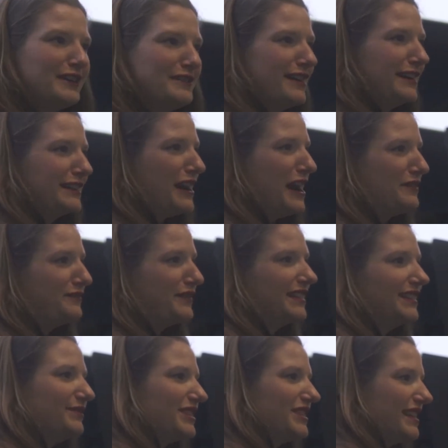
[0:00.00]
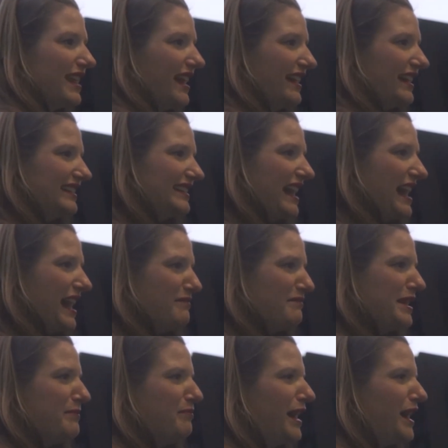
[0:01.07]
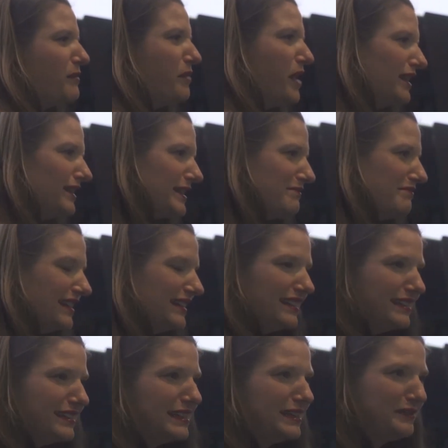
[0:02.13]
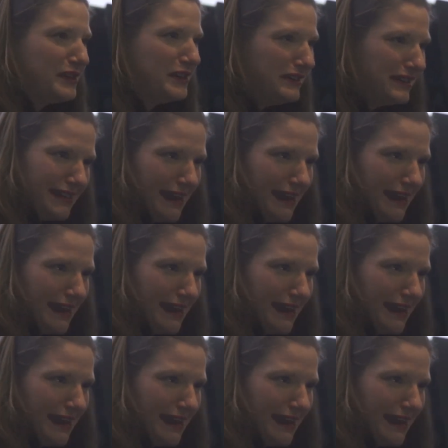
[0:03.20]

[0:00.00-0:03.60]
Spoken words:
a UX conference, which is that I'm going to pick apart something that Steve Krug